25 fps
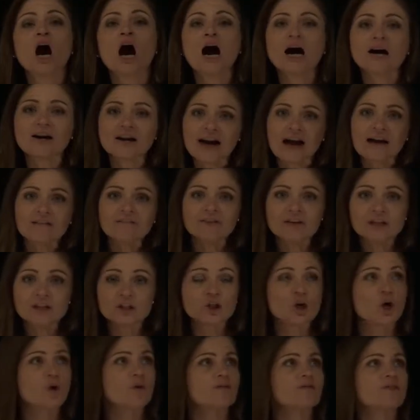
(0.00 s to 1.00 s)
our
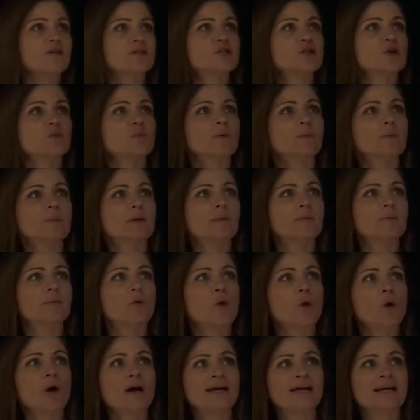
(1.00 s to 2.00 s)
confidence coefficient would be
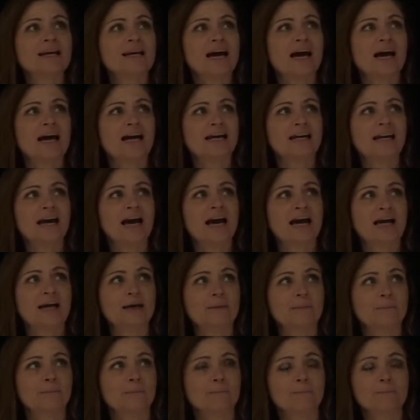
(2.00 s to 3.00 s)

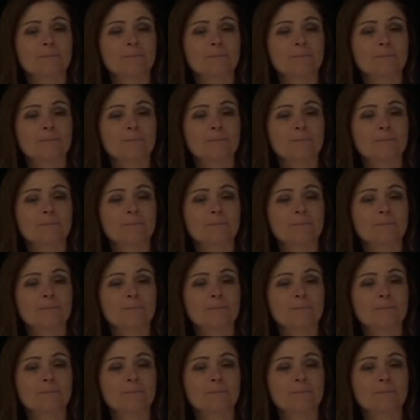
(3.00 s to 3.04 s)
0.99.